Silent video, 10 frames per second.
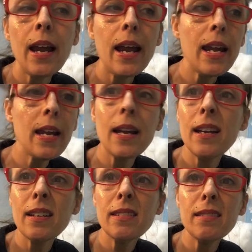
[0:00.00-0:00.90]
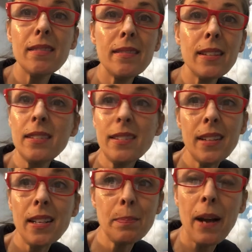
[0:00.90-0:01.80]
And this just
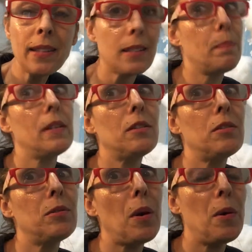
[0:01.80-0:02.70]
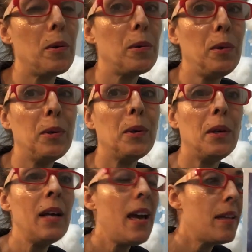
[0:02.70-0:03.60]
takes practice, but it's so cool.
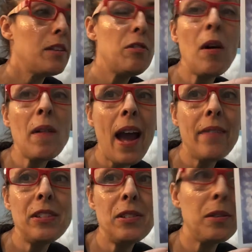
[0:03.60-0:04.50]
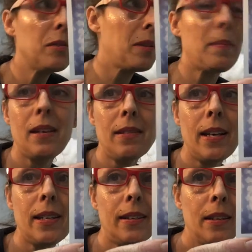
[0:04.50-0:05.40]
You don't have to do something
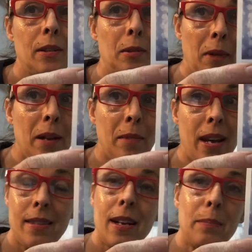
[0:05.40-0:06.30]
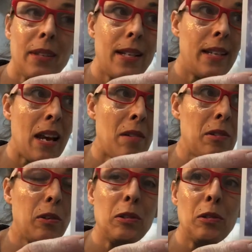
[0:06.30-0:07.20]
like the right way and then upside down.
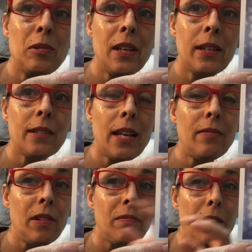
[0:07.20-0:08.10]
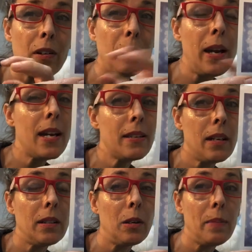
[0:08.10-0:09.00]
You can do things like from far away and then
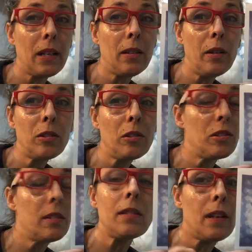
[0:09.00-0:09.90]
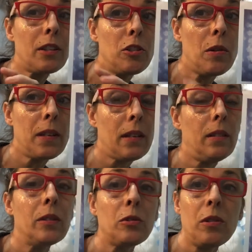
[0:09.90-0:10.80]
a little bit closer, just as long as you don't get
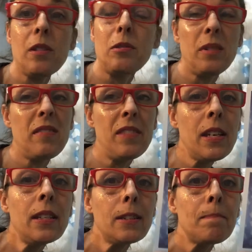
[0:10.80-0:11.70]
closer than 3 feet.